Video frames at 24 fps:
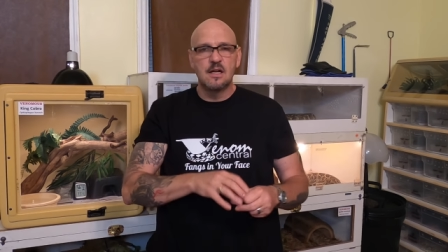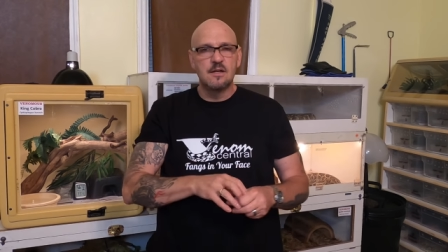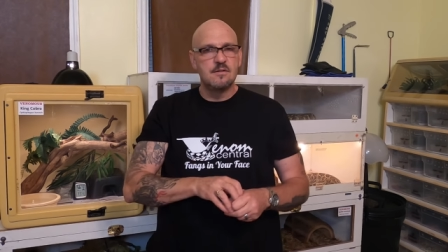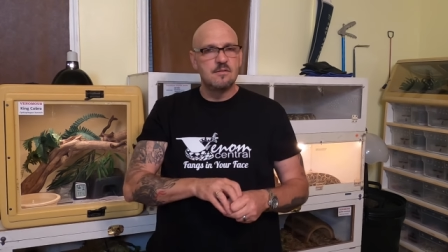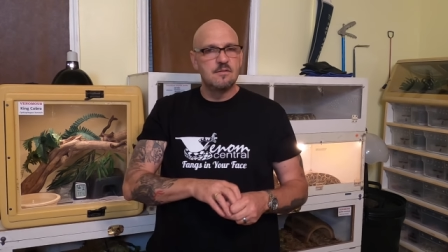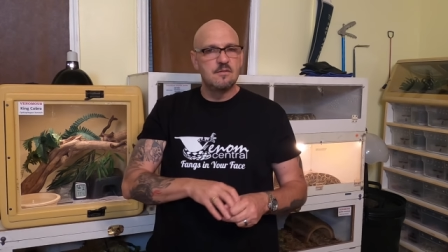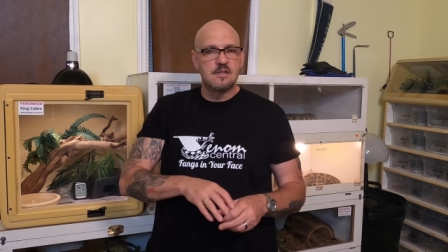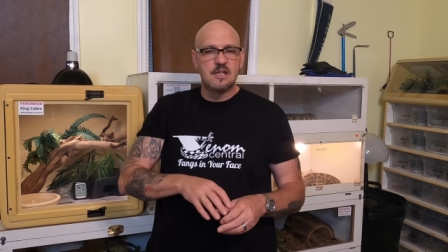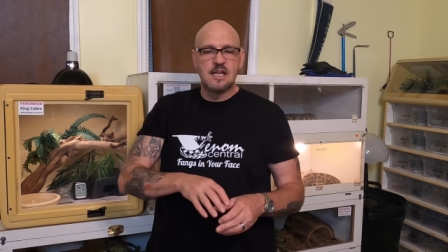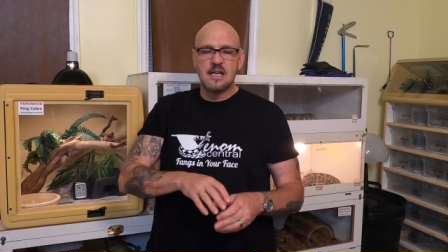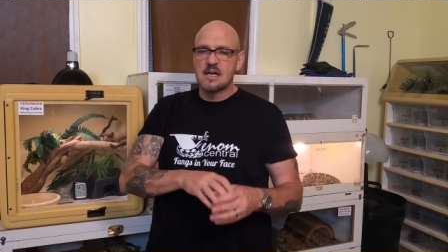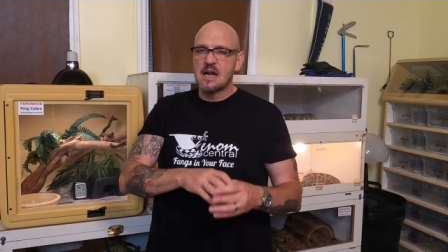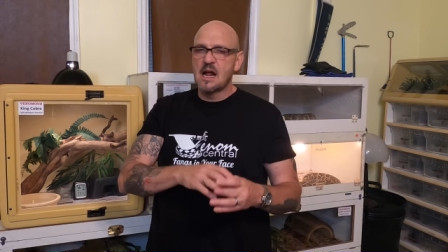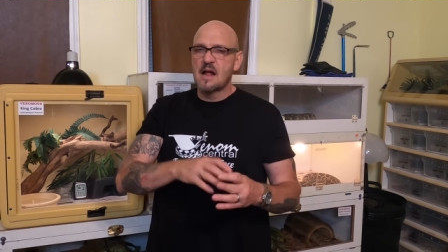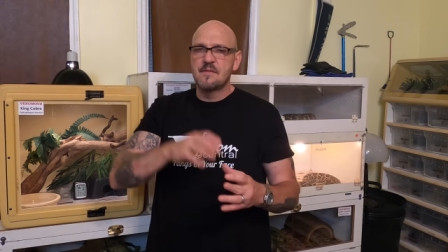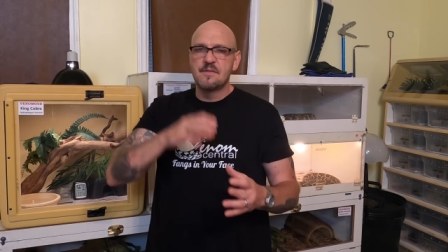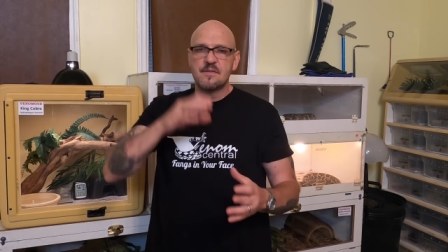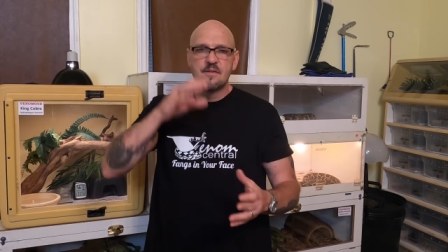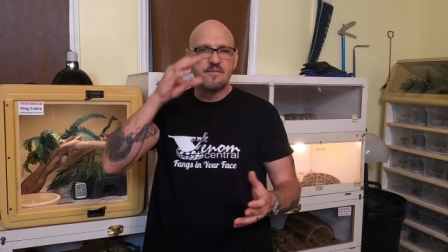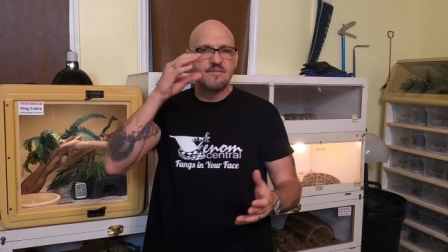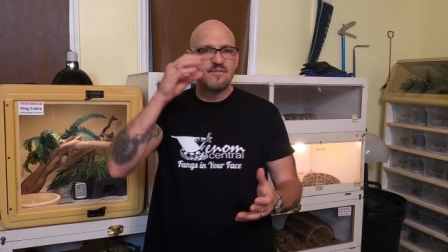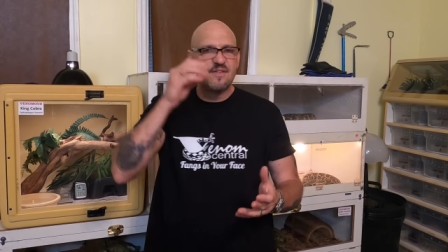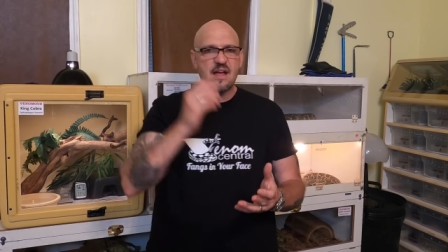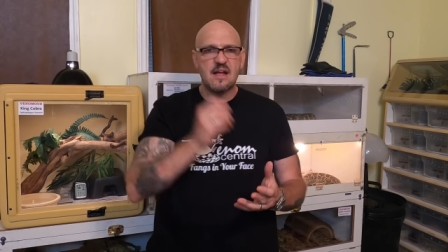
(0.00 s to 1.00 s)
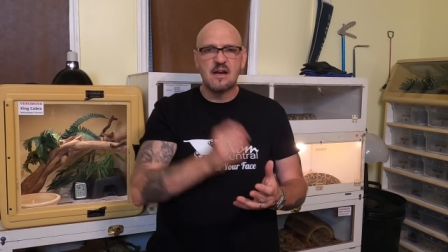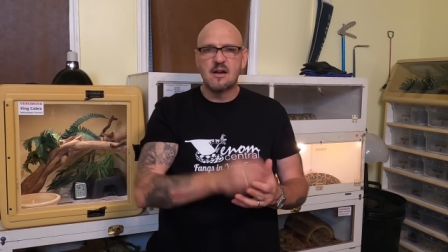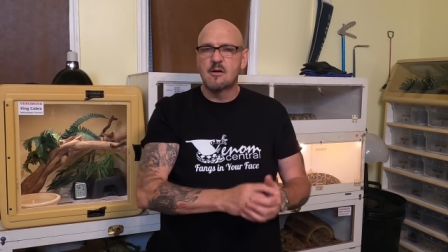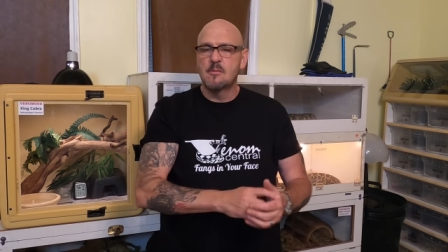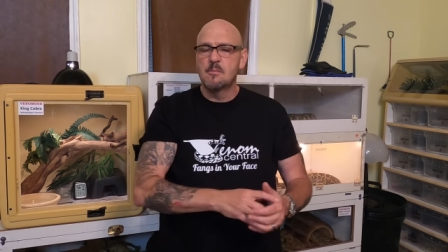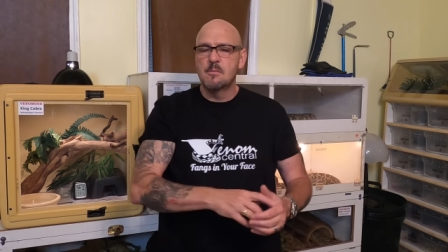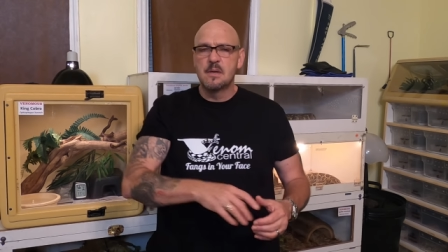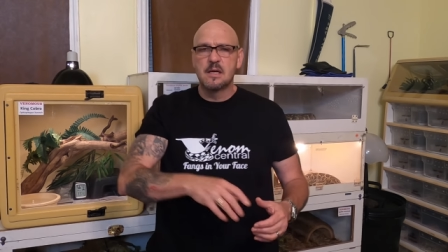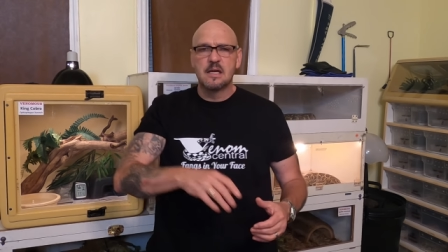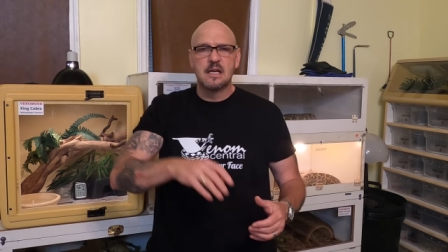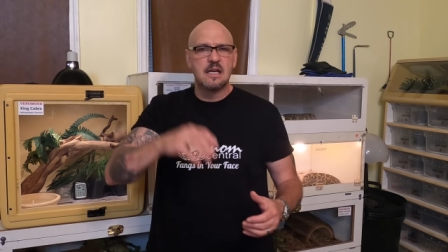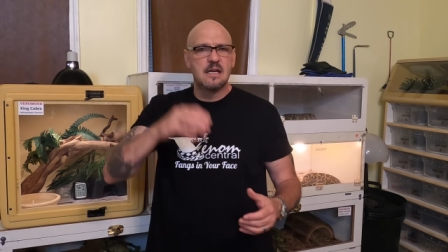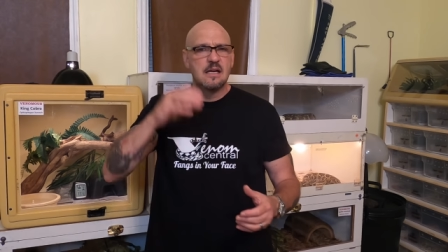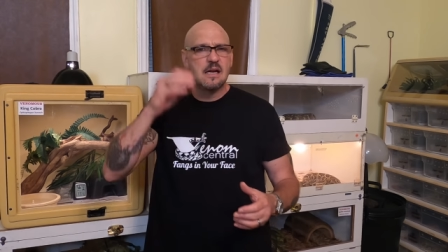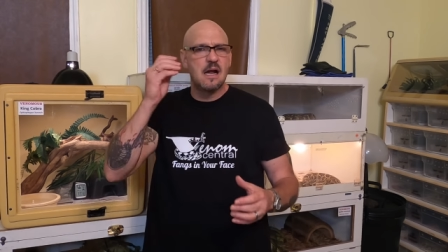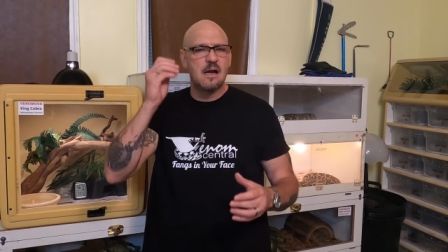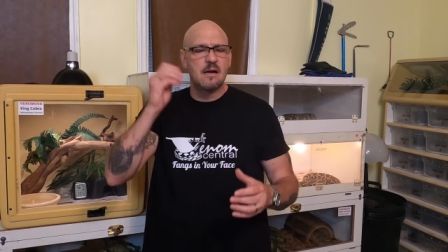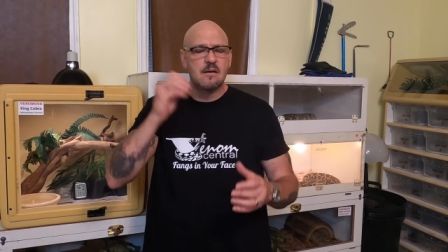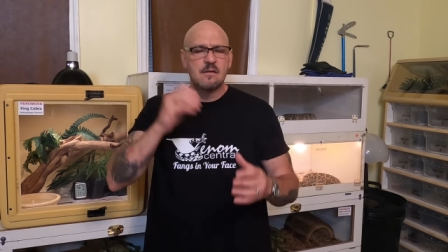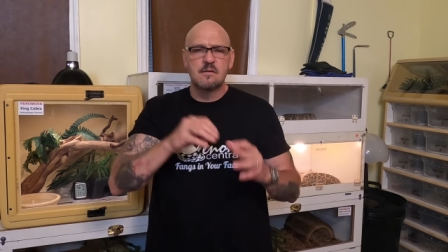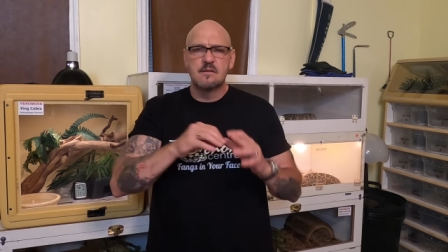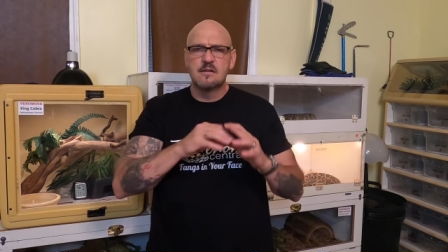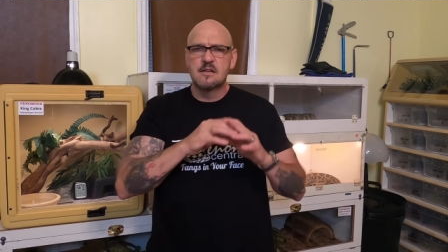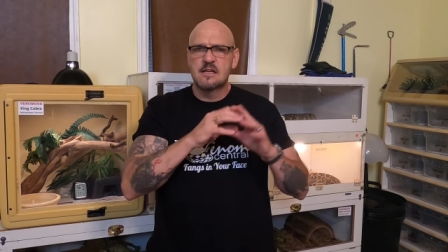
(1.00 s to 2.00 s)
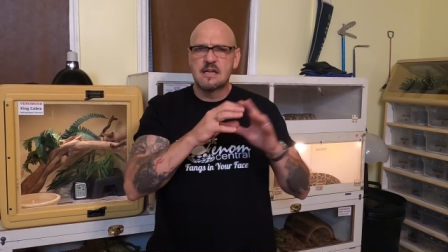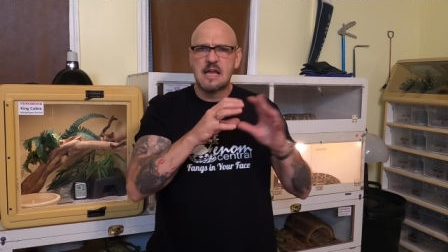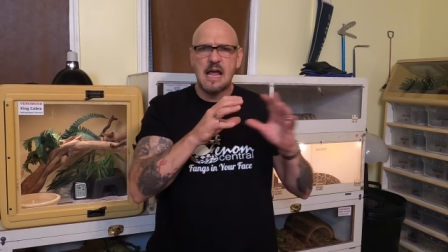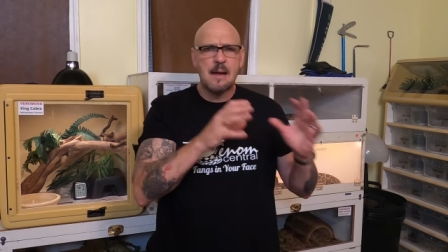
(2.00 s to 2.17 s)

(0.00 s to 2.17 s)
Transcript: and get on the venom and get on